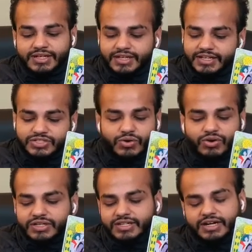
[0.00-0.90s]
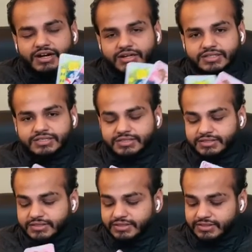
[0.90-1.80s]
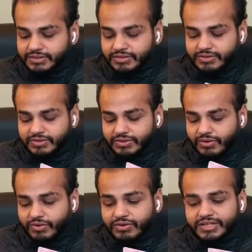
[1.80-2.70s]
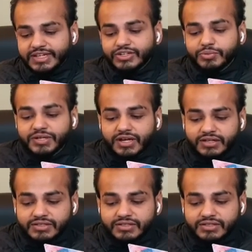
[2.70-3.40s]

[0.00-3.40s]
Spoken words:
It's all in cards. All need to be done